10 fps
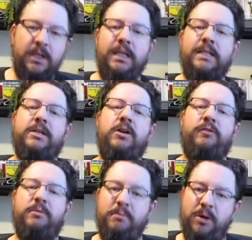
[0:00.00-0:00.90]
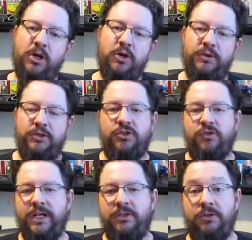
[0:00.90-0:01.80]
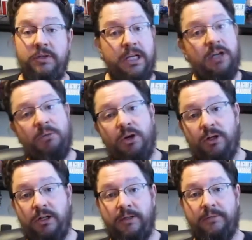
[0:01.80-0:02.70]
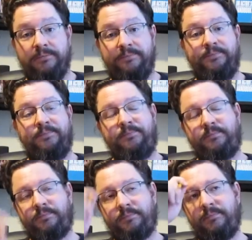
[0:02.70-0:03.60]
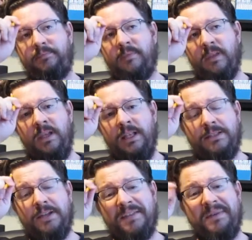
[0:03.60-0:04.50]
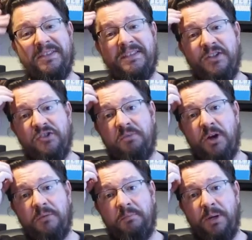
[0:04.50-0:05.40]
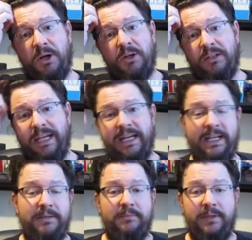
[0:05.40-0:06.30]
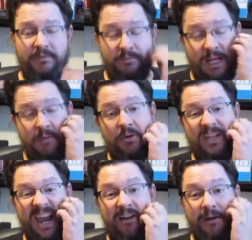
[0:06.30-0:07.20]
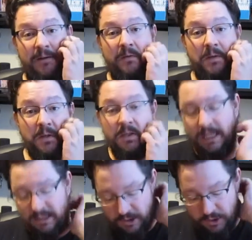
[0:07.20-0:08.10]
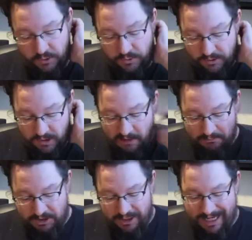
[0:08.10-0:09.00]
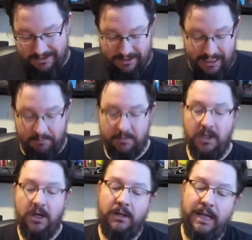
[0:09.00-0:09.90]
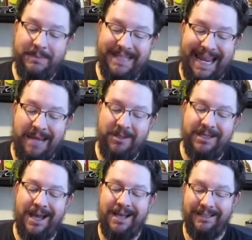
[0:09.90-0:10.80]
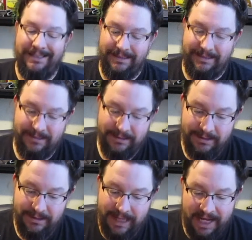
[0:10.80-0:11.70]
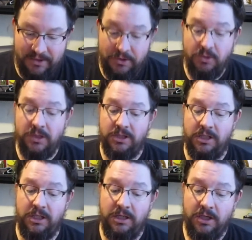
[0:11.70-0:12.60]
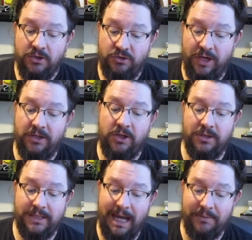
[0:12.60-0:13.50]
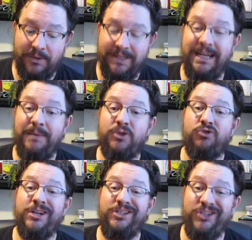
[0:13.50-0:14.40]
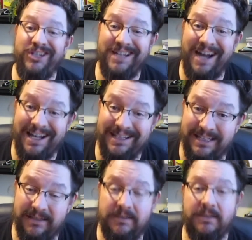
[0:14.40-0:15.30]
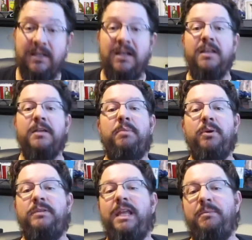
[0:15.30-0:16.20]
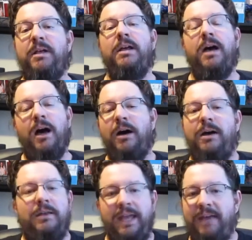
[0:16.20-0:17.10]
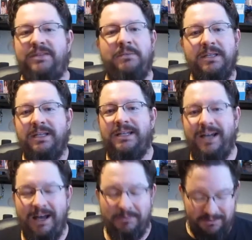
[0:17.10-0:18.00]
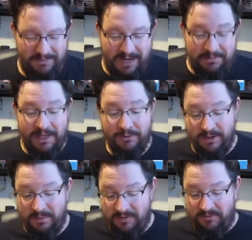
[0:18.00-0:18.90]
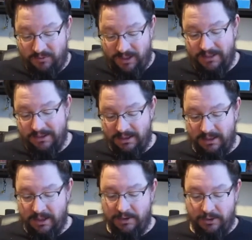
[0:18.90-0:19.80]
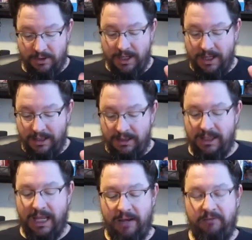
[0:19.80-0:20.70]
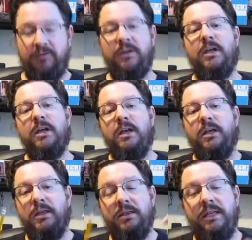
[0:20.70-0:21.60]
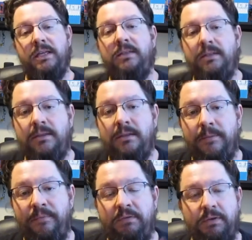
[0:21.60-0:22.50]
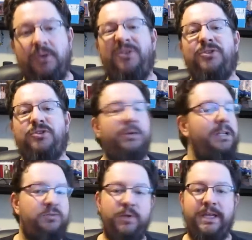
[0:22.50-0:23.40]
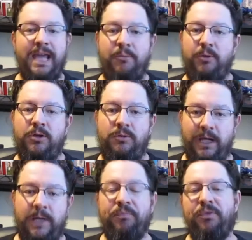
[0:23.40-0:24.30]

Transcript: Let's go from the murder in the street to the near murder. Let's talk about the Central Park bird lady. They named her Karen in the news, but she has a name. Her name is Amy Collins. And the dude that she tried to call the cops on, his name is Christian Collins. Both named, they have something in common. Maybe they would have been friends in another life. This, if you don't know the story, let's recap real quick.